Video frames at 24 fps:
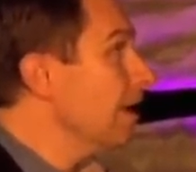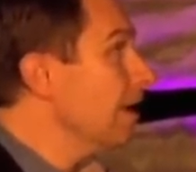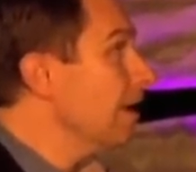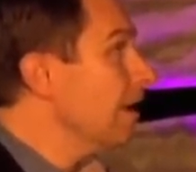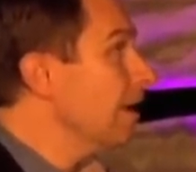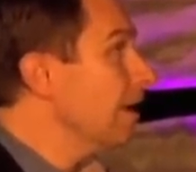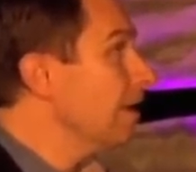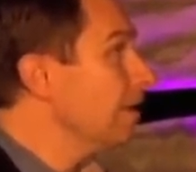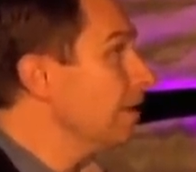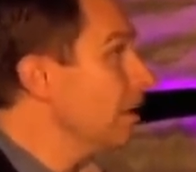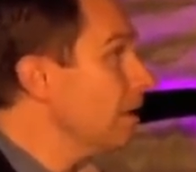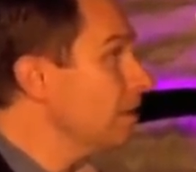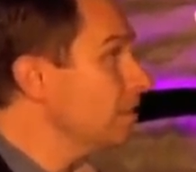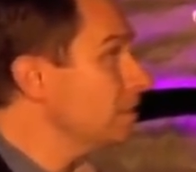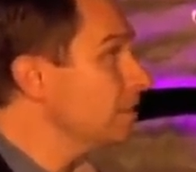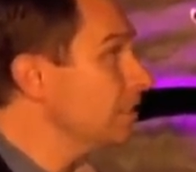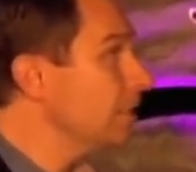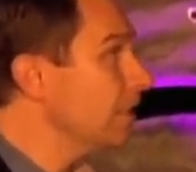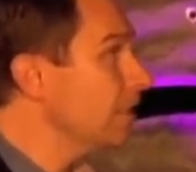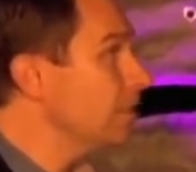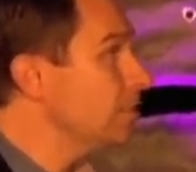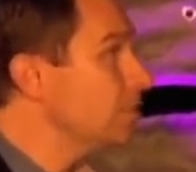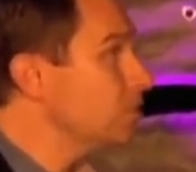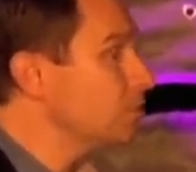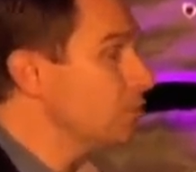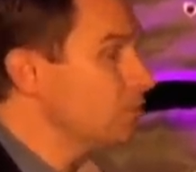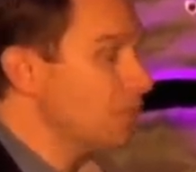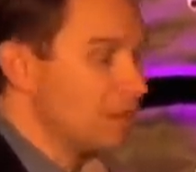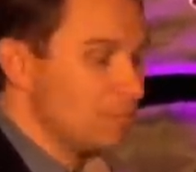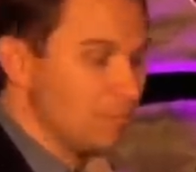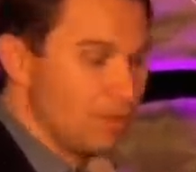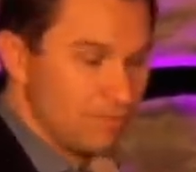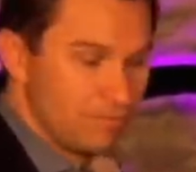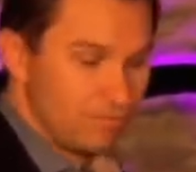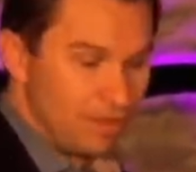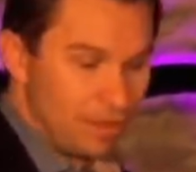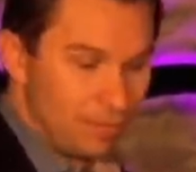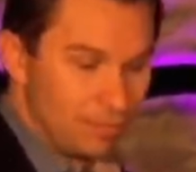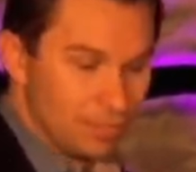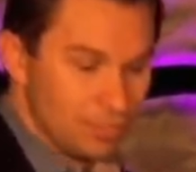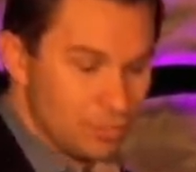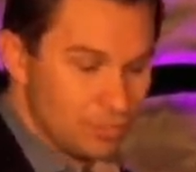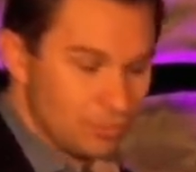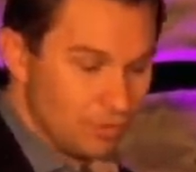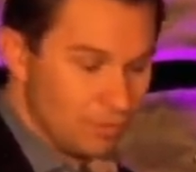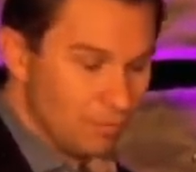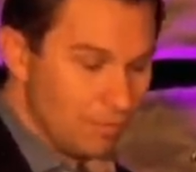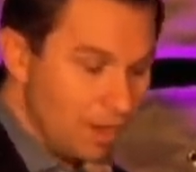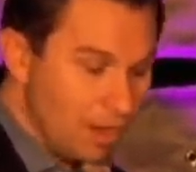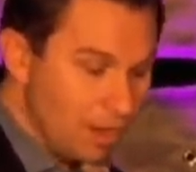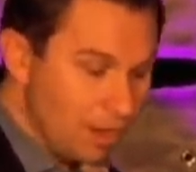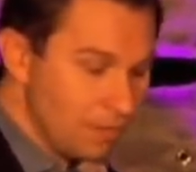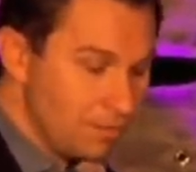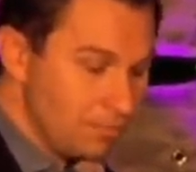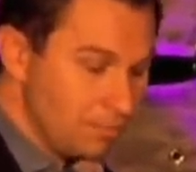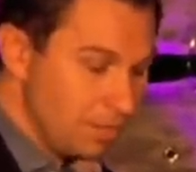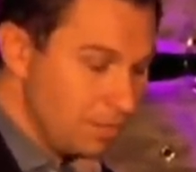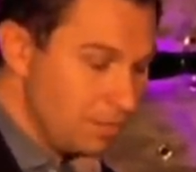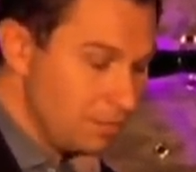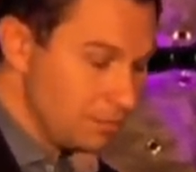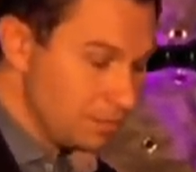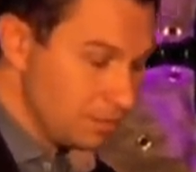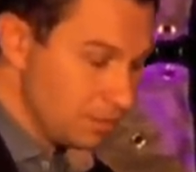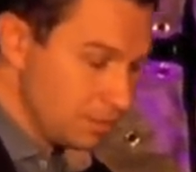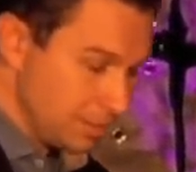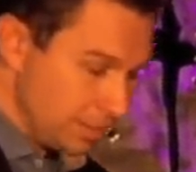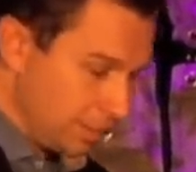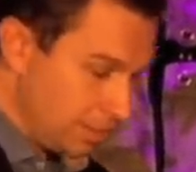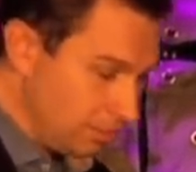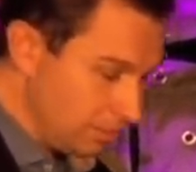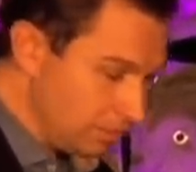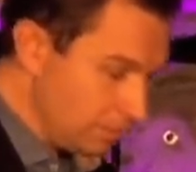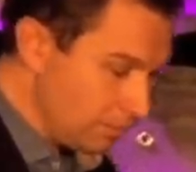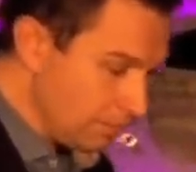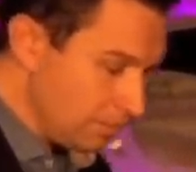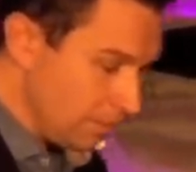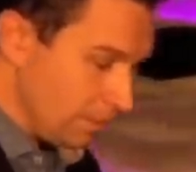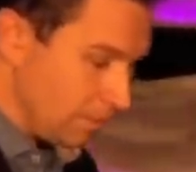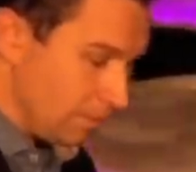And lastly, I just put up my family to remind me to tell you that